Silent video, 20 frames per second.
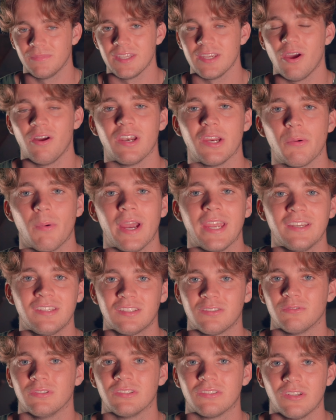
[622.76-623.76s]
The only way
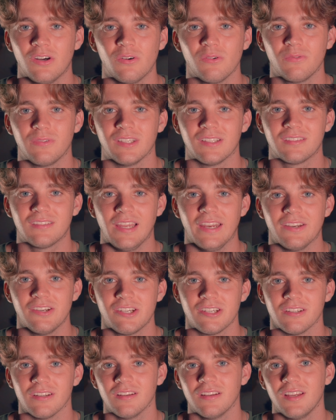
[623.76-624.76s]
to resolve this
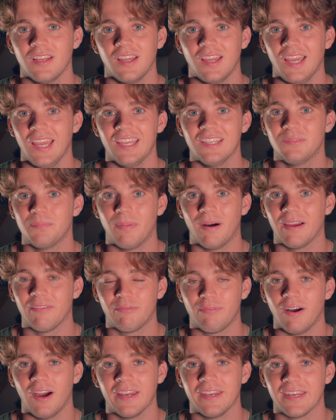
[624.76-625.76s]
tension is by
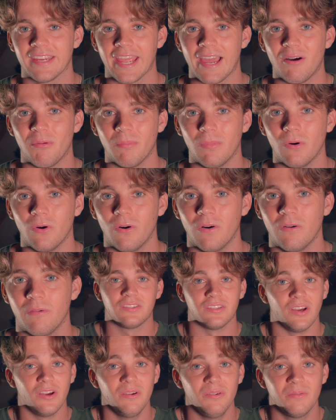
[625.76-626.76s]
finding out more.
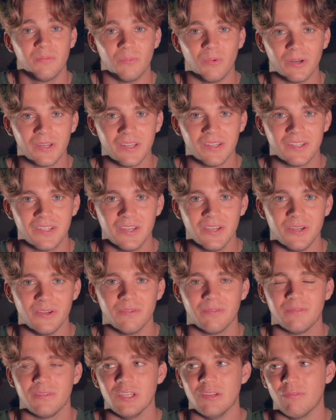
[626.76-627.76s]
So what do?
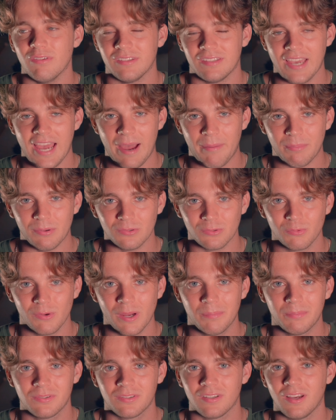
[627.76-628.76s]
You visit Apple's
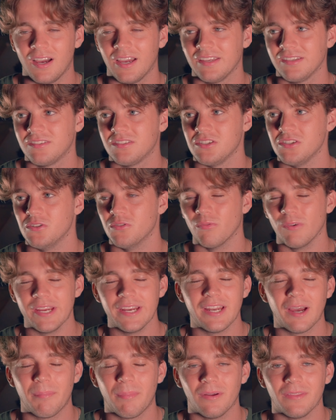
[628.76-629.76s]
websites, you
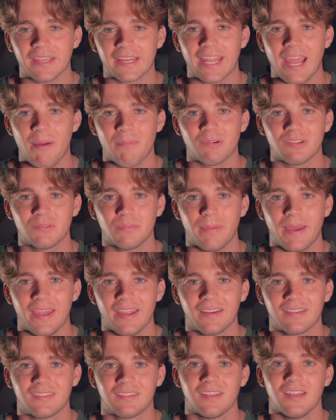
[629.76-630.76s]
read up on the camera
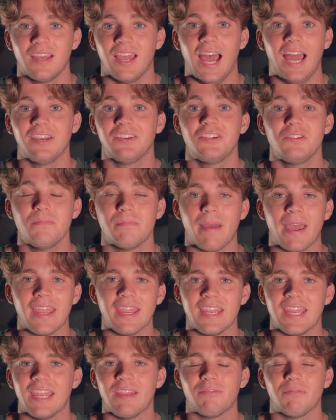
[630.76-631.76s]
specs, and you may
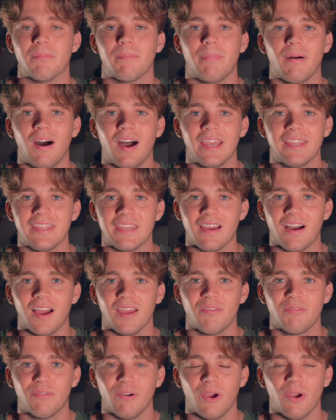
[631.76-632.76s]
even buy the
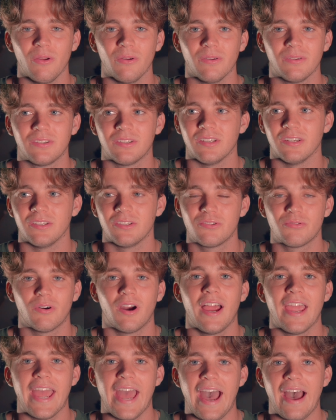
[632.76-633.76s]
iPhone to
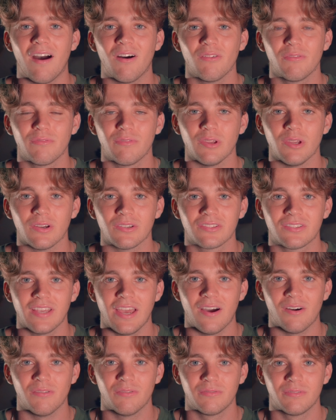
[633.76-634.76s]
try it out for
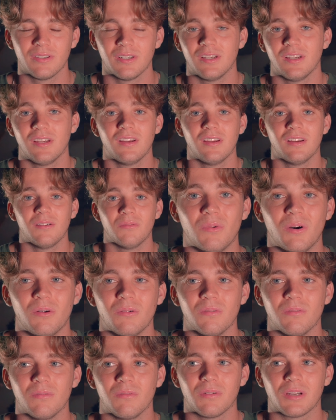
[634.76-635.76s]
yourself.
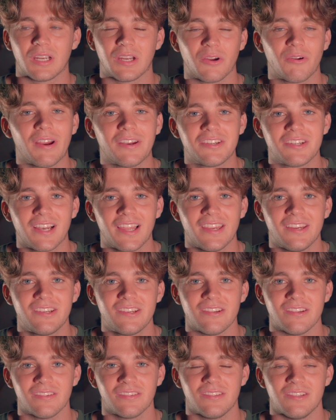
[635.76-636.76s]
Well,
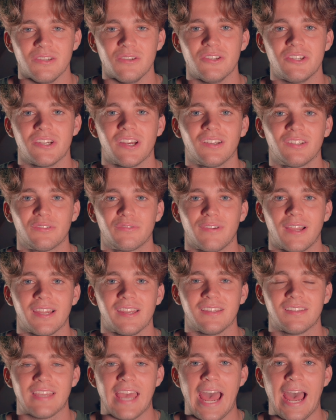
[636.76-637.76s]
congratulations, you just fell
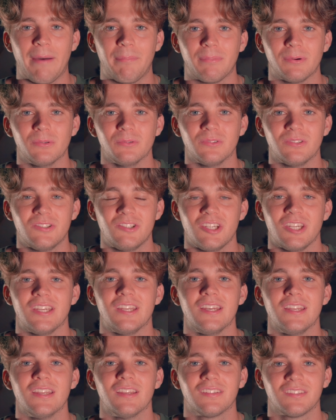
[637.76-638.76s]
into Apple's
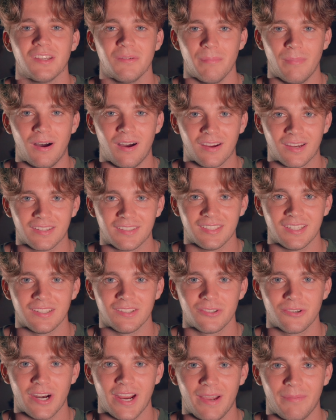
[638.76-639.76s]
genius marketing
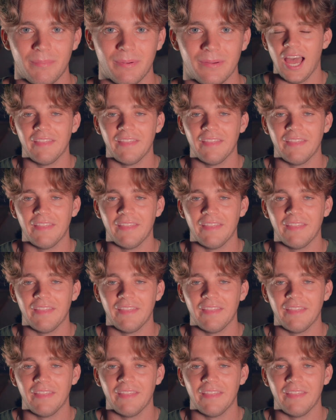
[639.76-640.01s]
trap.